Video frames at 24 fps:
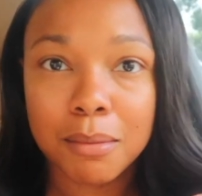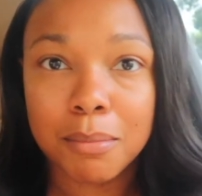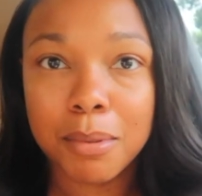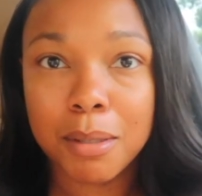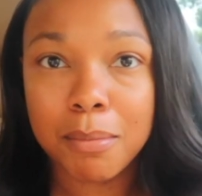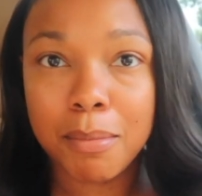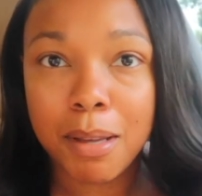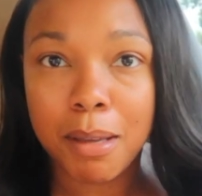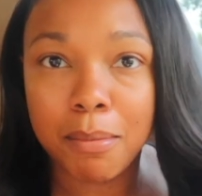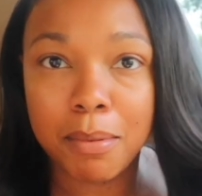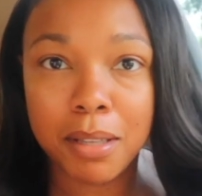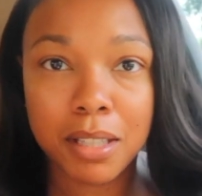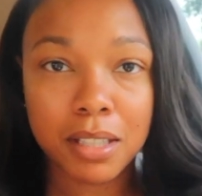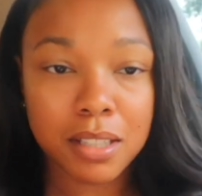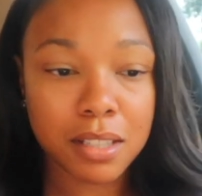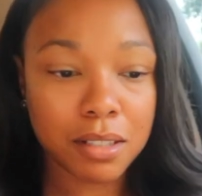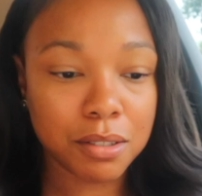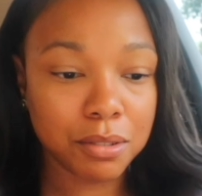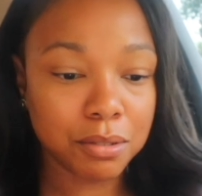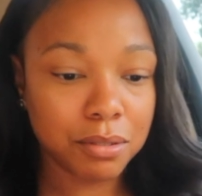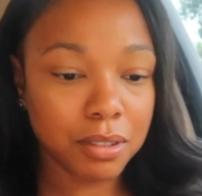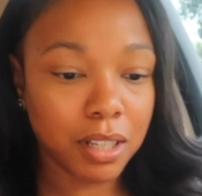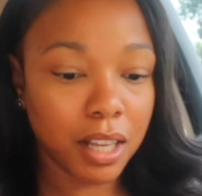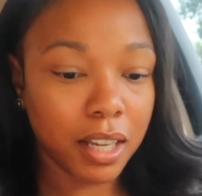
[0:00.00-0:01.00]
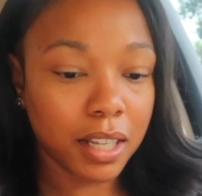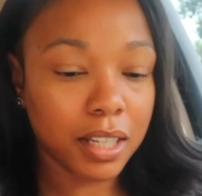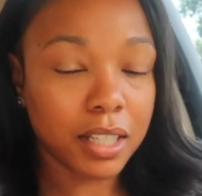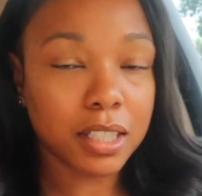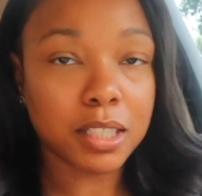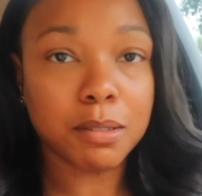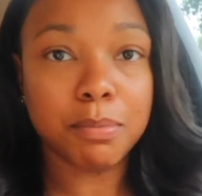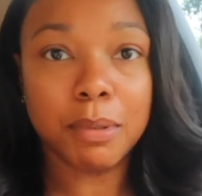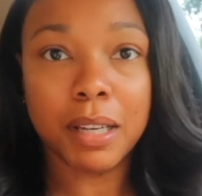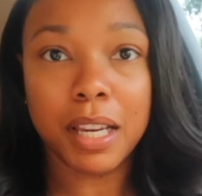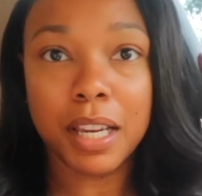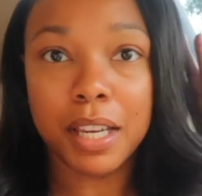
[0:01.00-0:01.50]
but maybe it's cool like
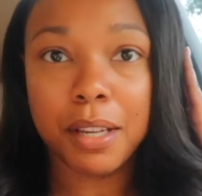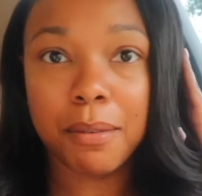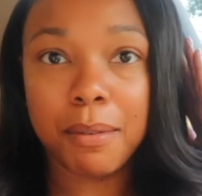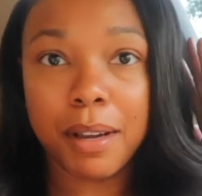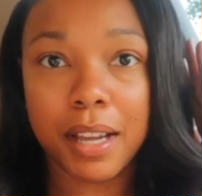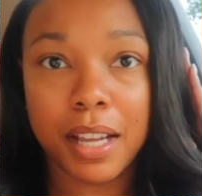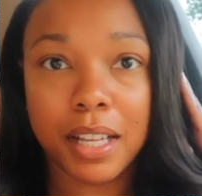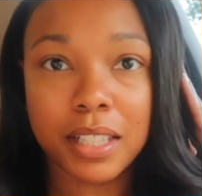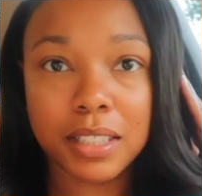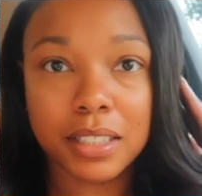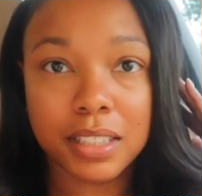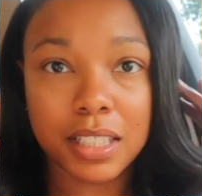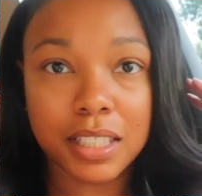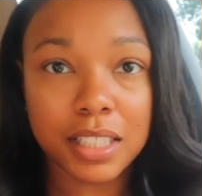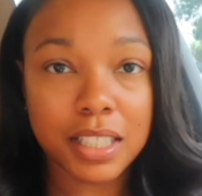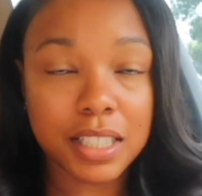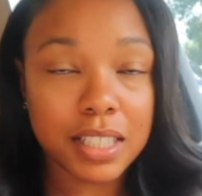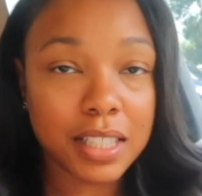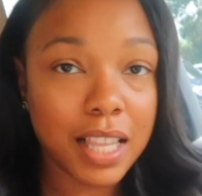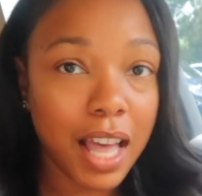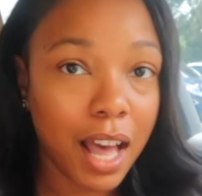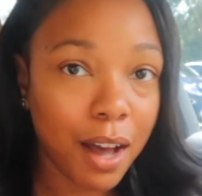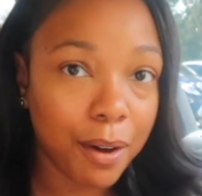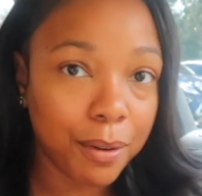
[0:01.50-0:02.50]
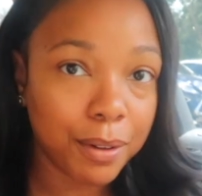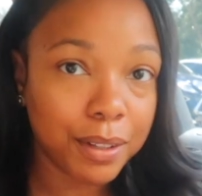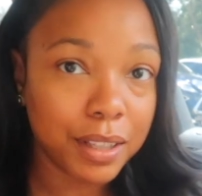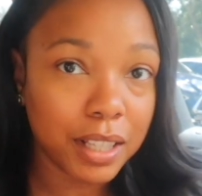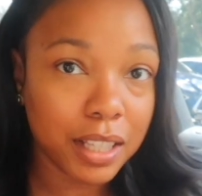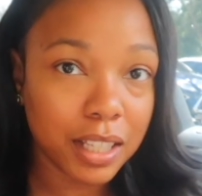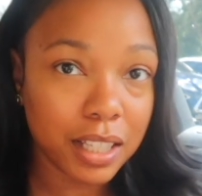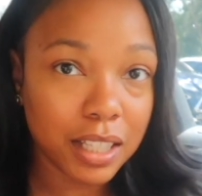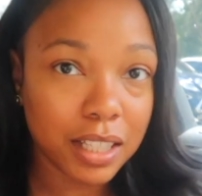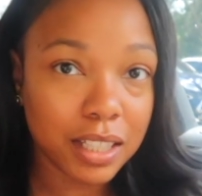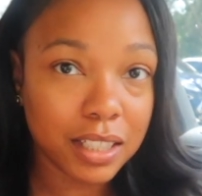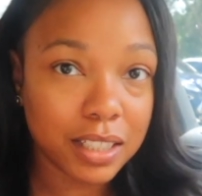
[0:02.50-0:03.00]
this but anyways this is how the
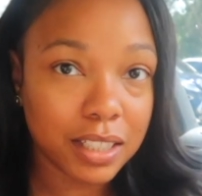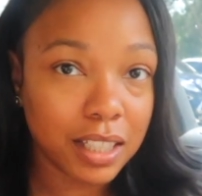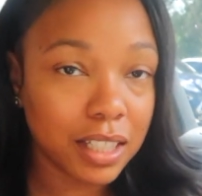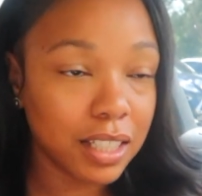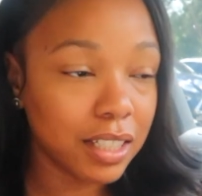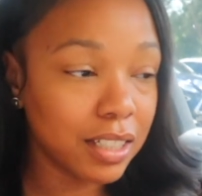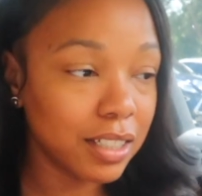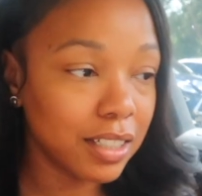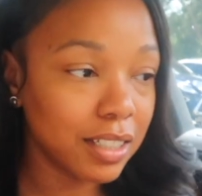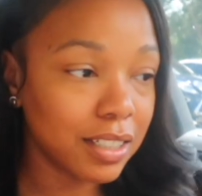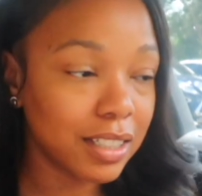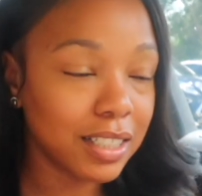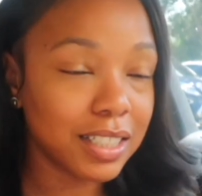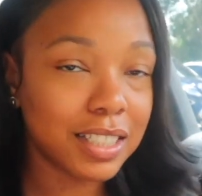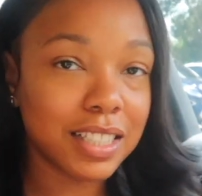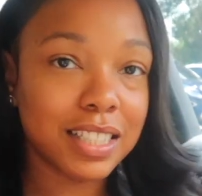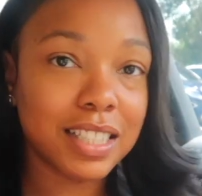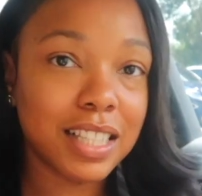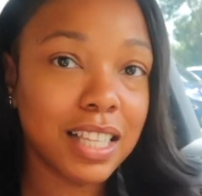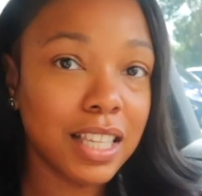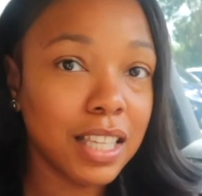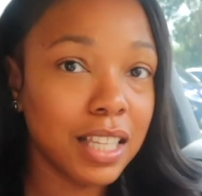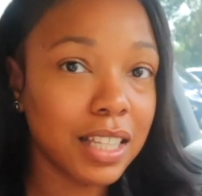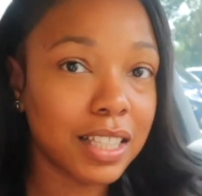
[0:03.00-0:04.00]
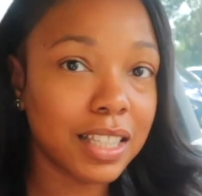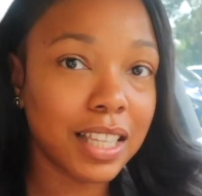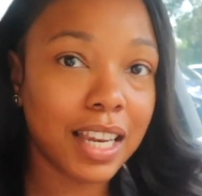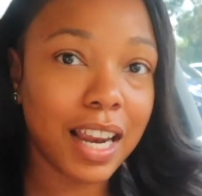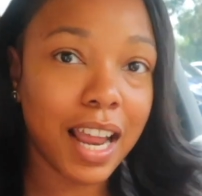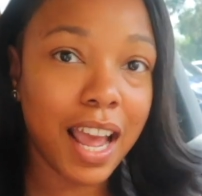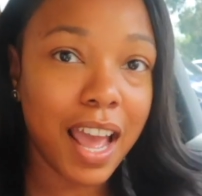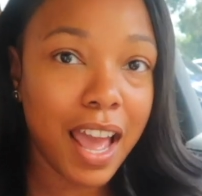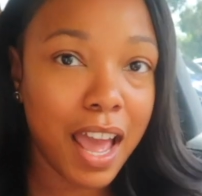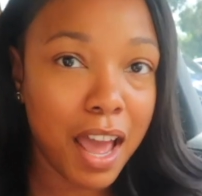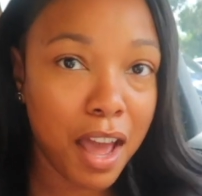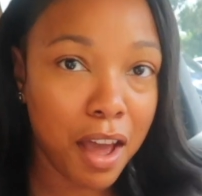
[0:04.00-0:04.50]
look, the look this is the look that
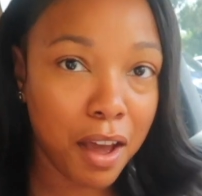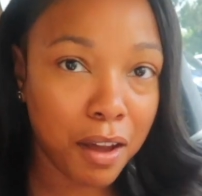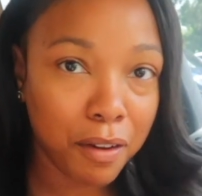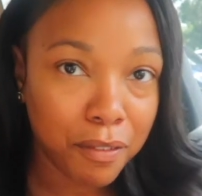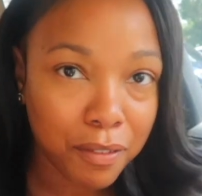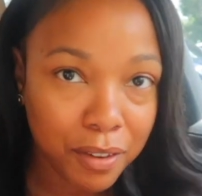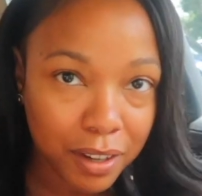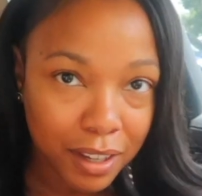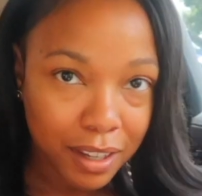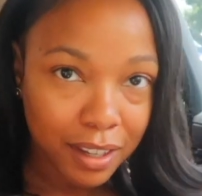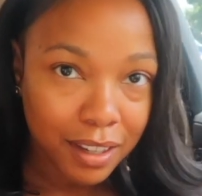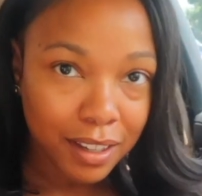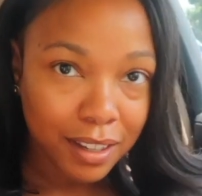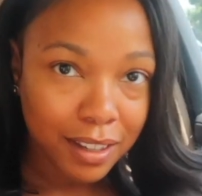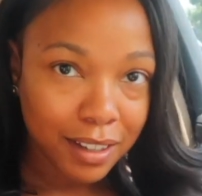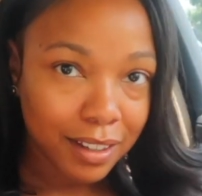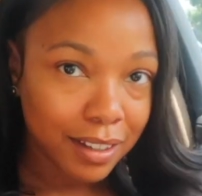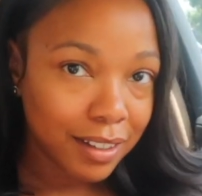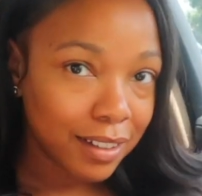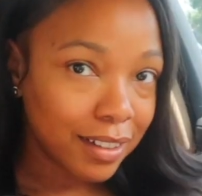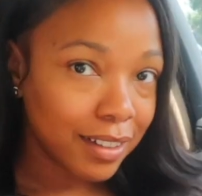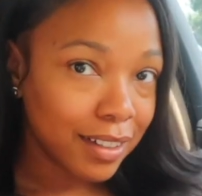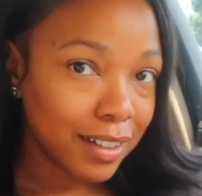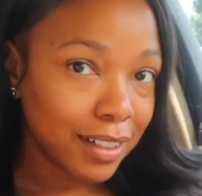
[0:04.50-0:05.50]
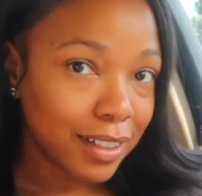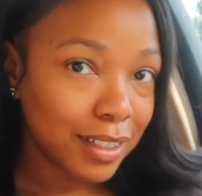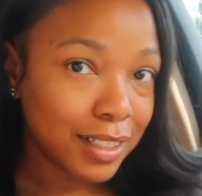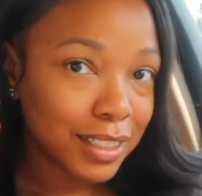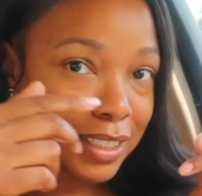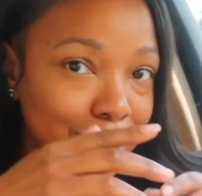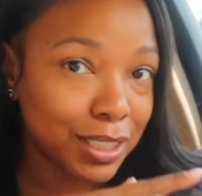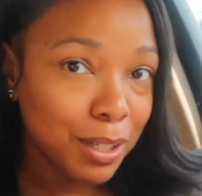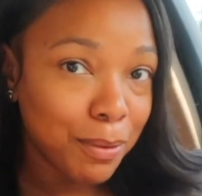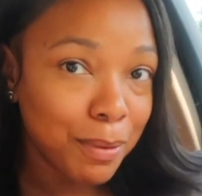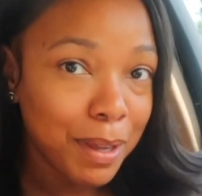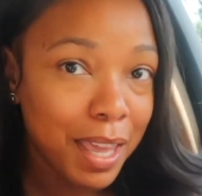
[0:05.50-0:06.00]
i have
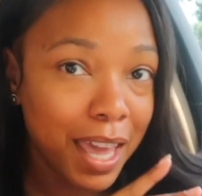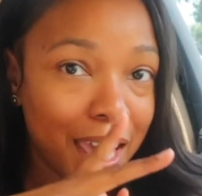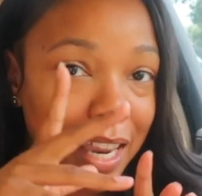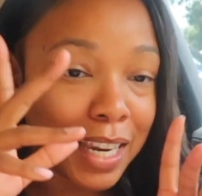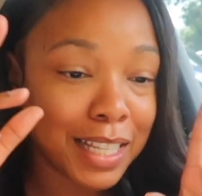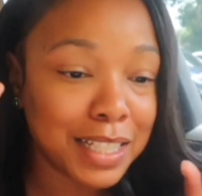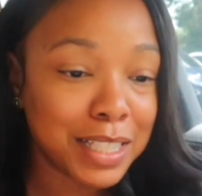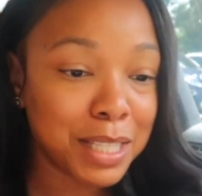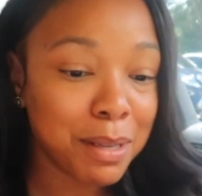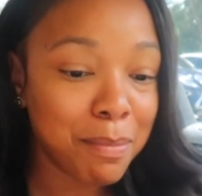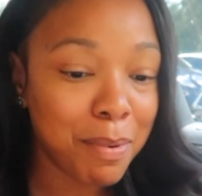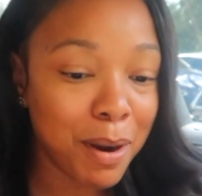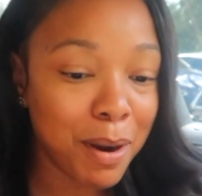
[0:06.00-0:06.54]
so we headed to